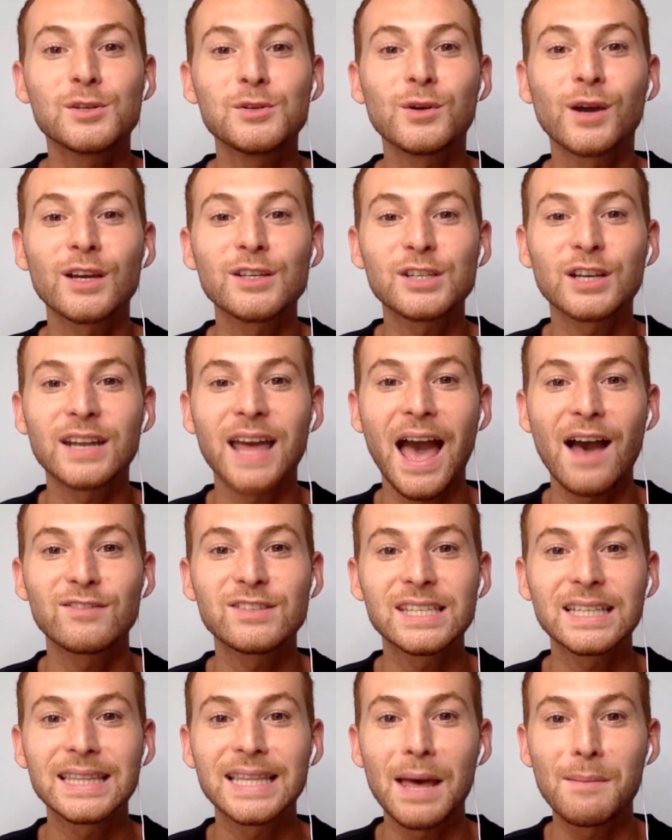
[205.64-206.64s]
So you guys are gonna
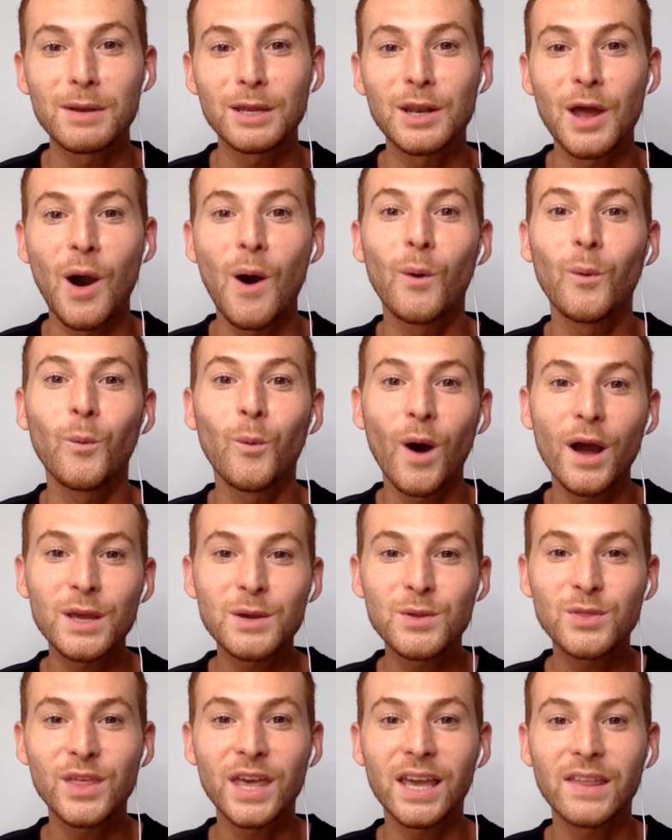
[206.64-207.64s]
have to let me know what
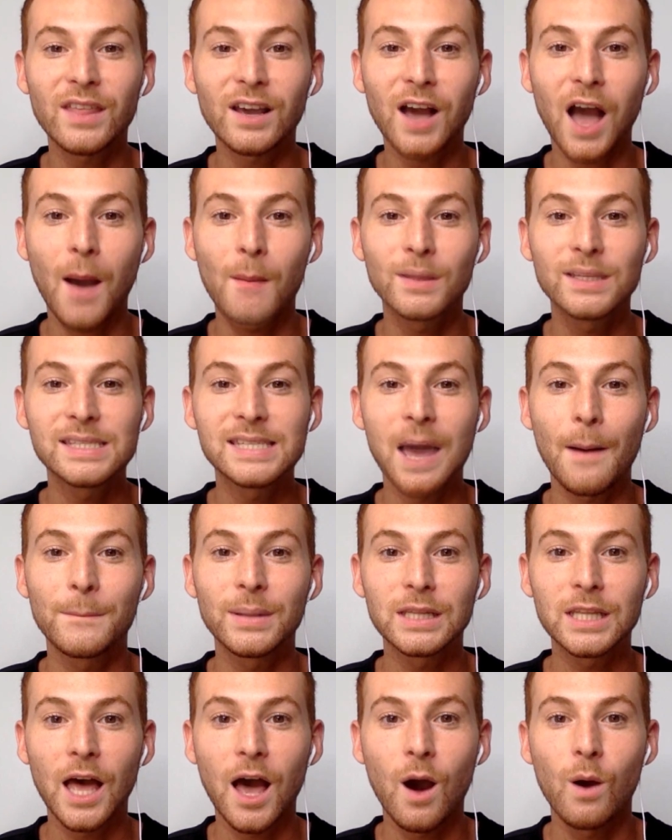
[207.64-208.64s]
you think in the comments down
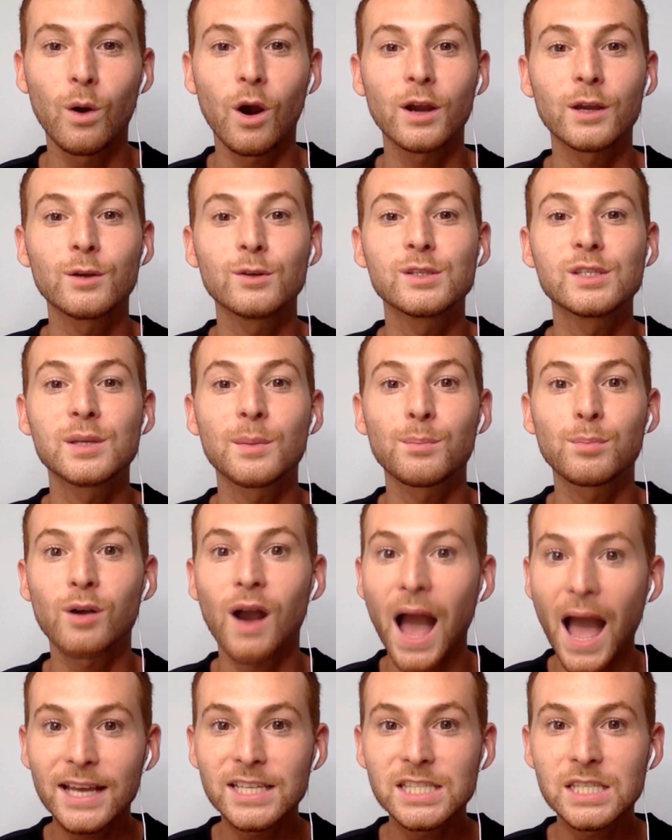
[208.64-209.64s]
below. Are you
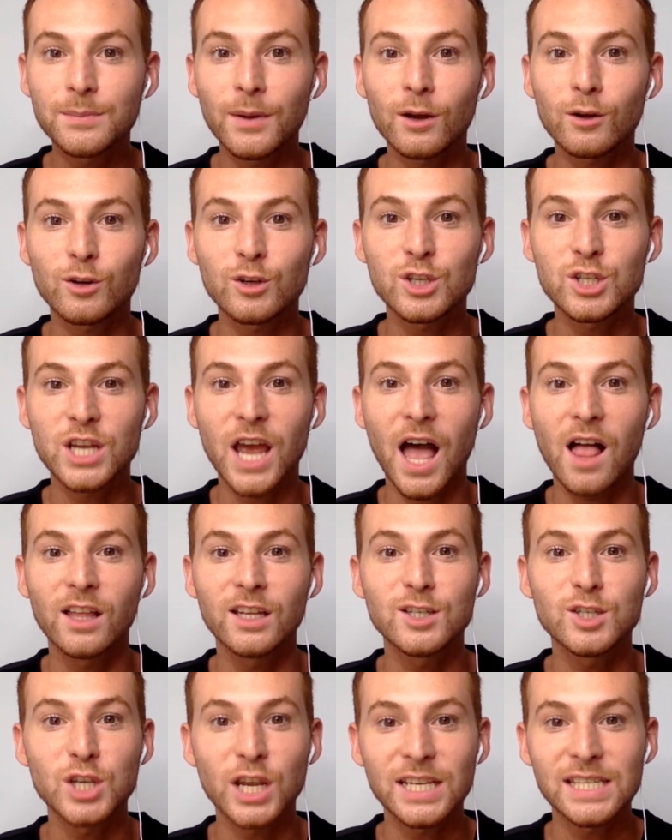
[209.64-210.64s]
surprised about Chrishell
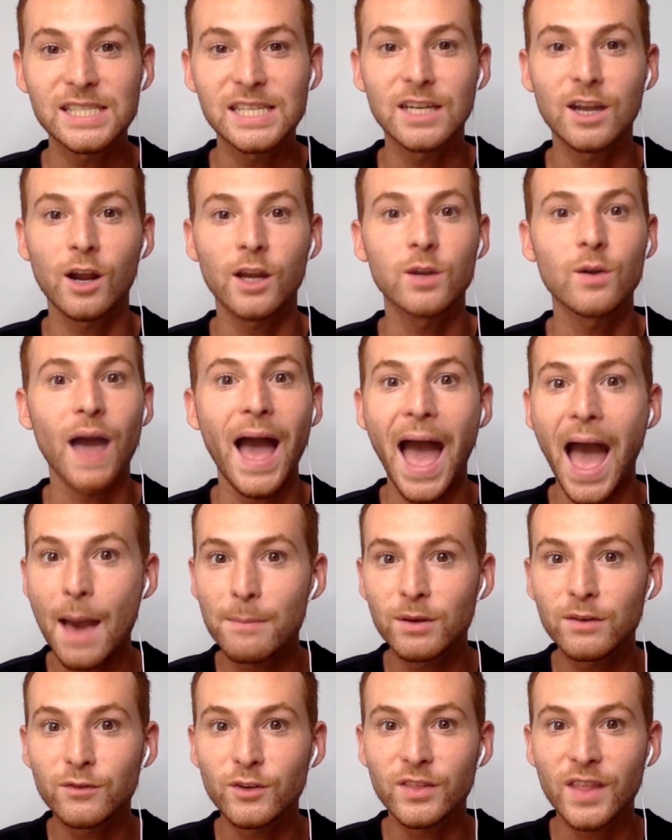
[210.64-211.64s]
and Jason? Are you
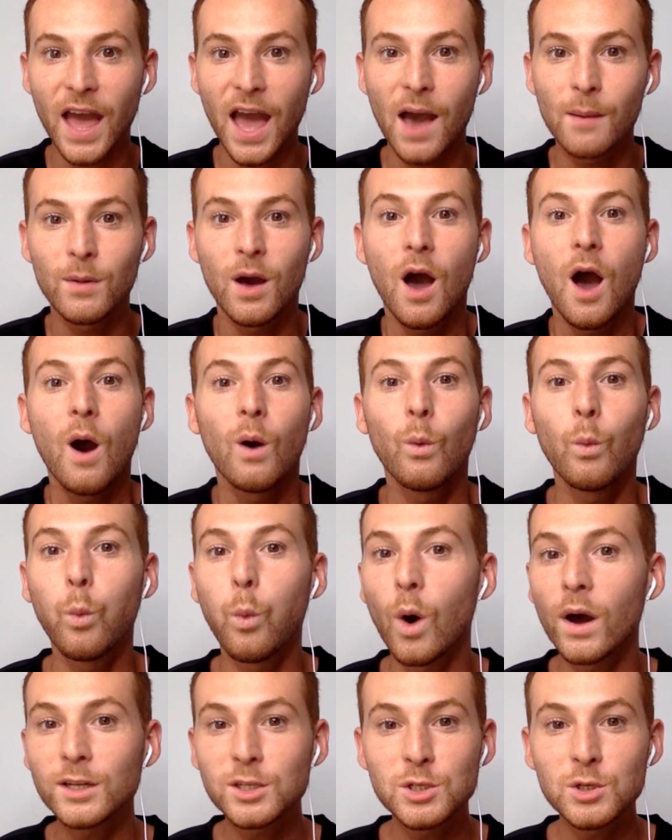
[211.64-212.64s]
happy for them?
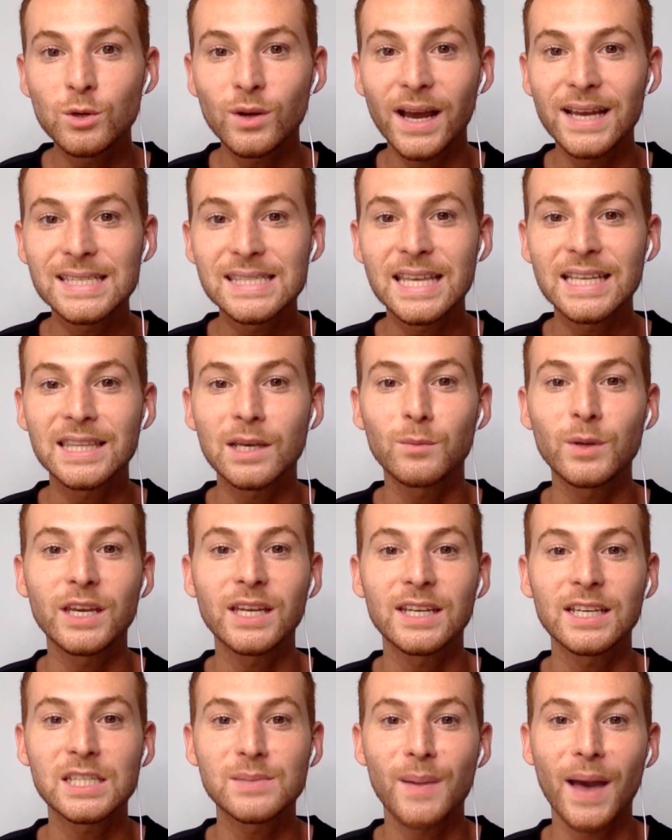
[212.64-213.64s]
What do you guys think that we
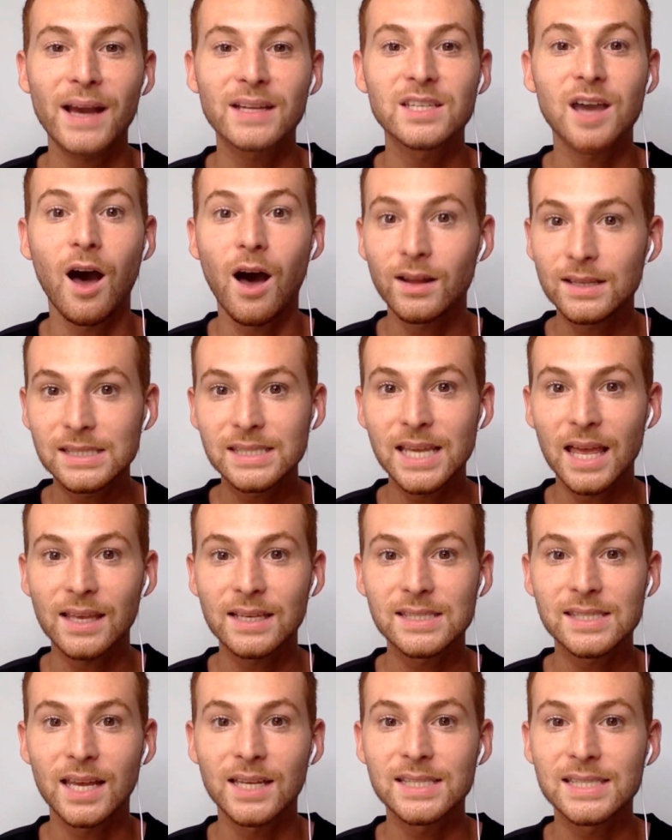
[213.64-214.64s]
can expect on
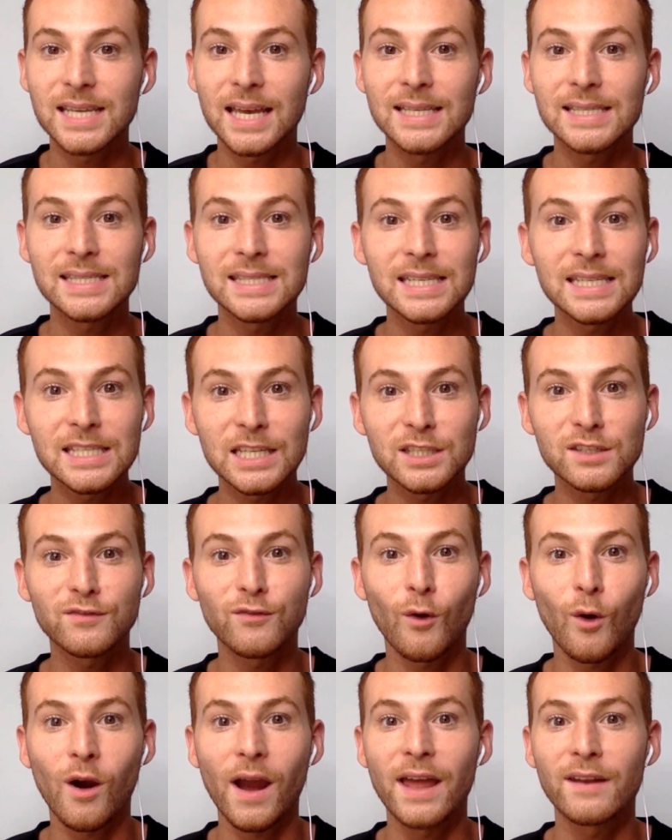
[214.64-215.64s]
Selling Sunset seasons
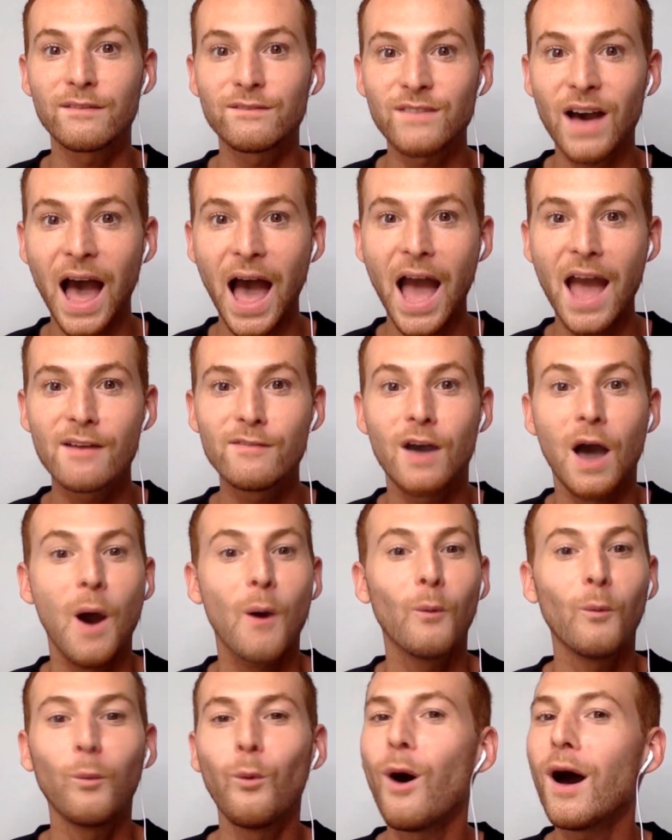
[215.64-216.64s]
four and five?
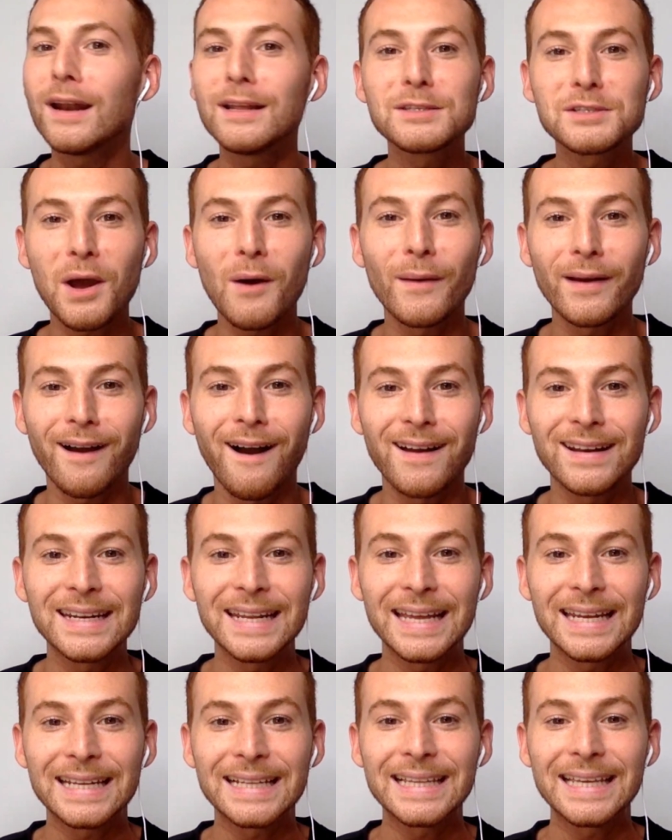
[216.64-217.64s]
What is going on
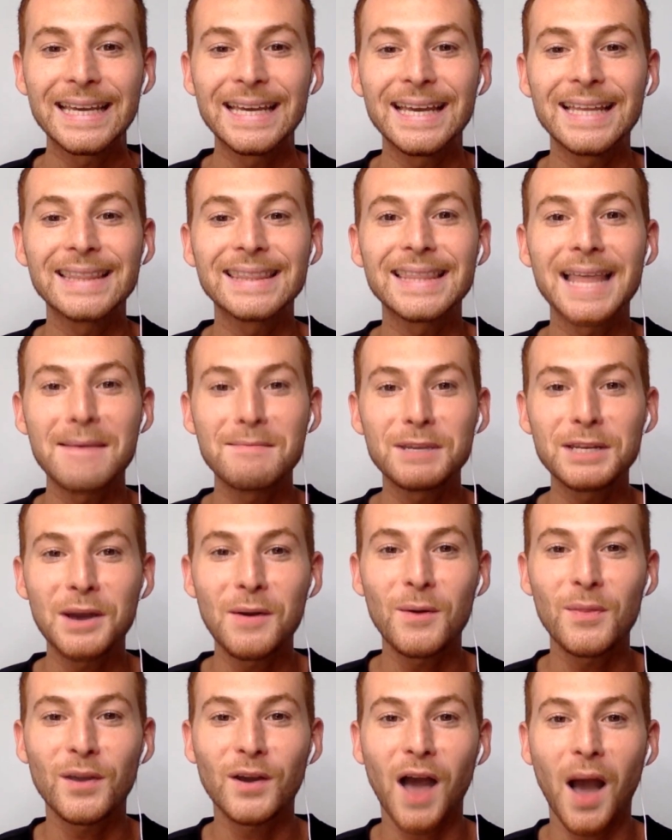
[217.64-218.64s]
in Italy? Let me
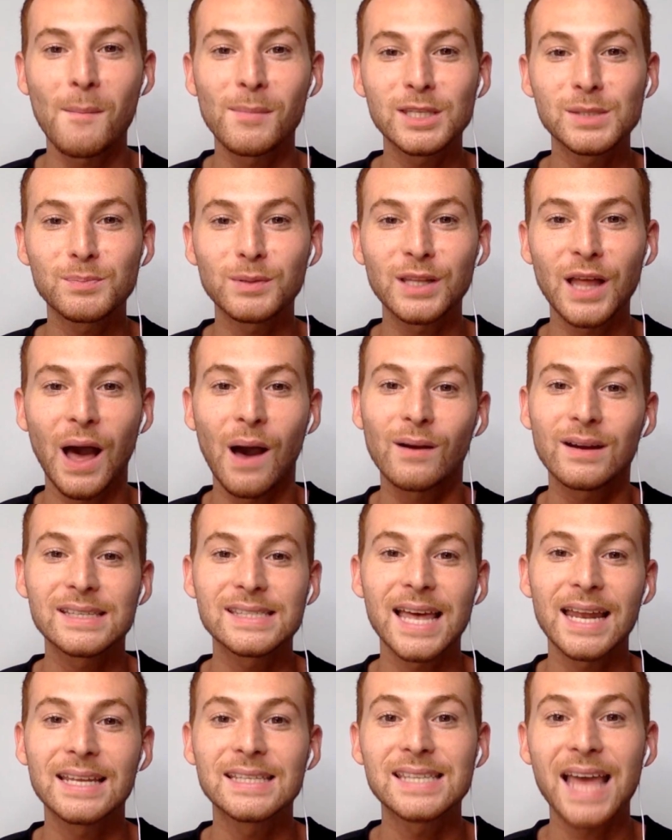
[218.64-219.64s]
know in the comments below
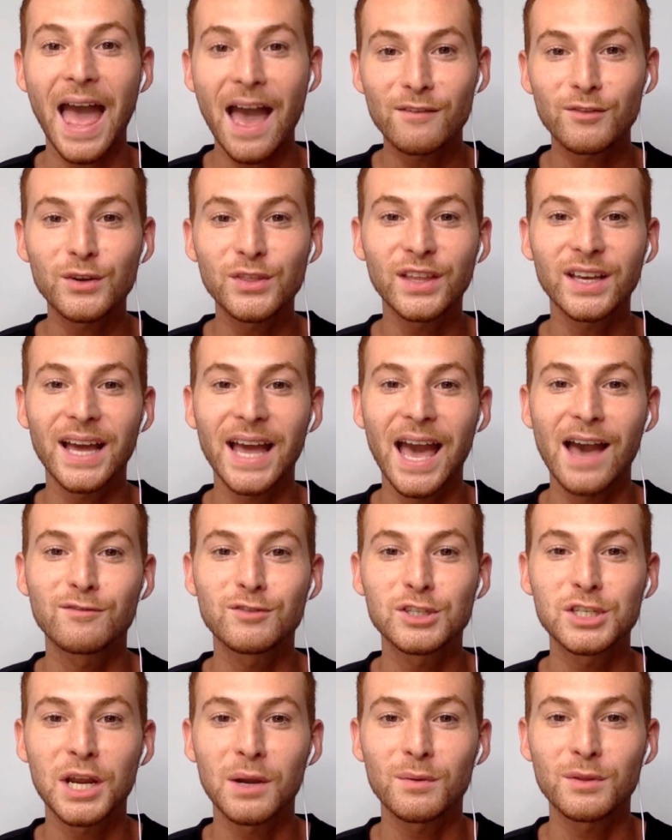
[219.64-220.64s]
because that is everything I
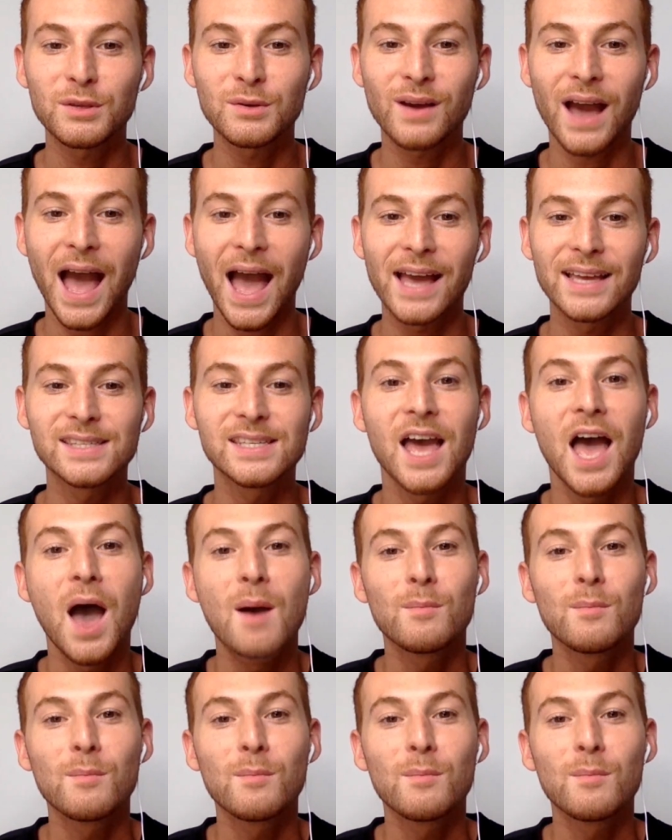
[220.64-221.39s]
have to share with you guys.